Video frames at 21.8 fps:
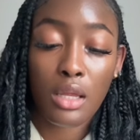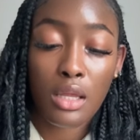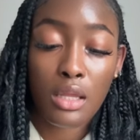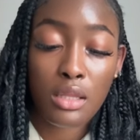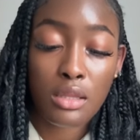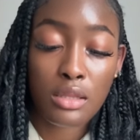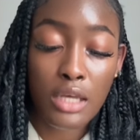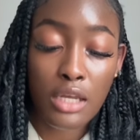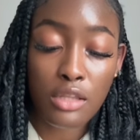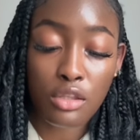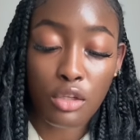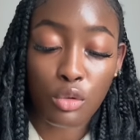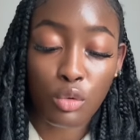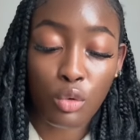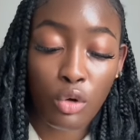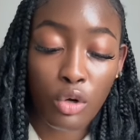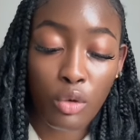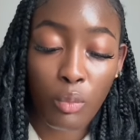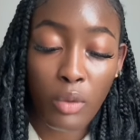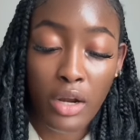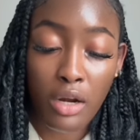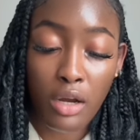Then the
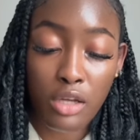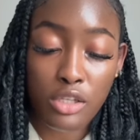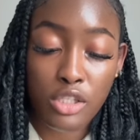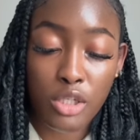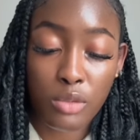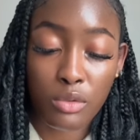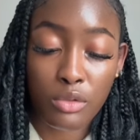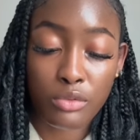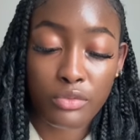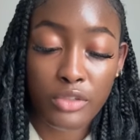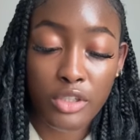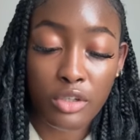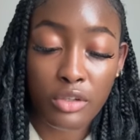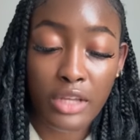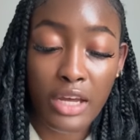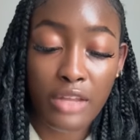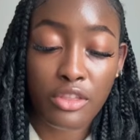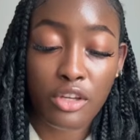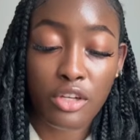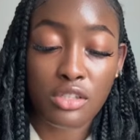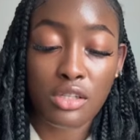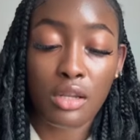Lord went on to reveal that
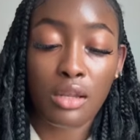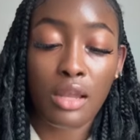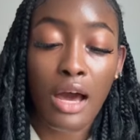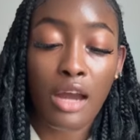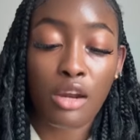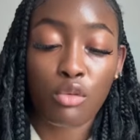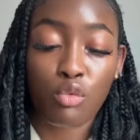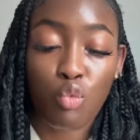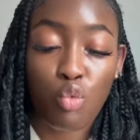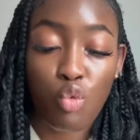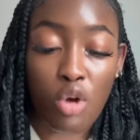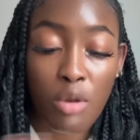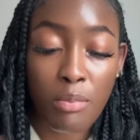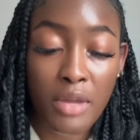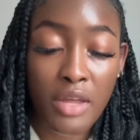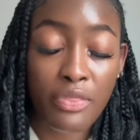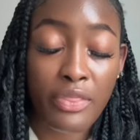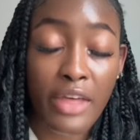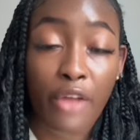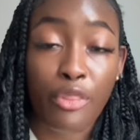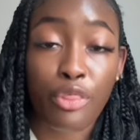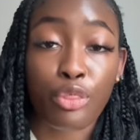there's a lot of women
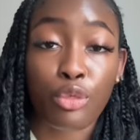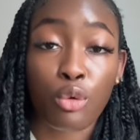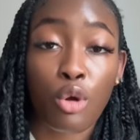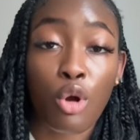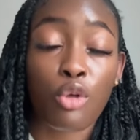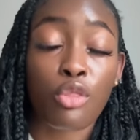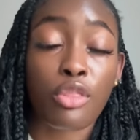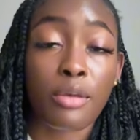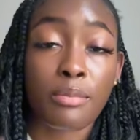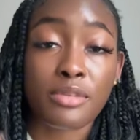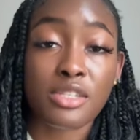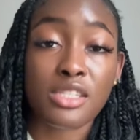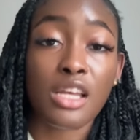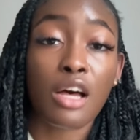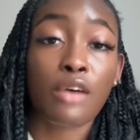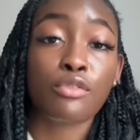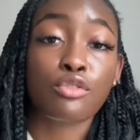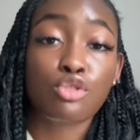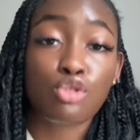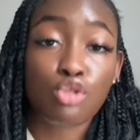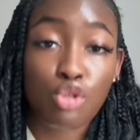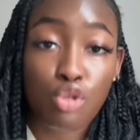that throw themselves
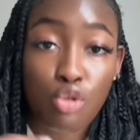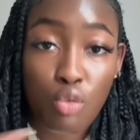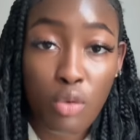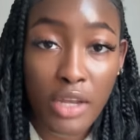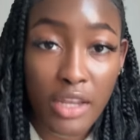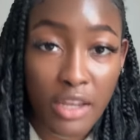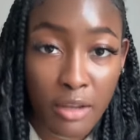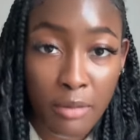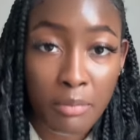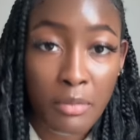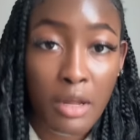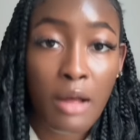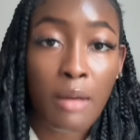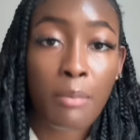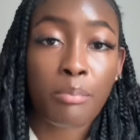to him,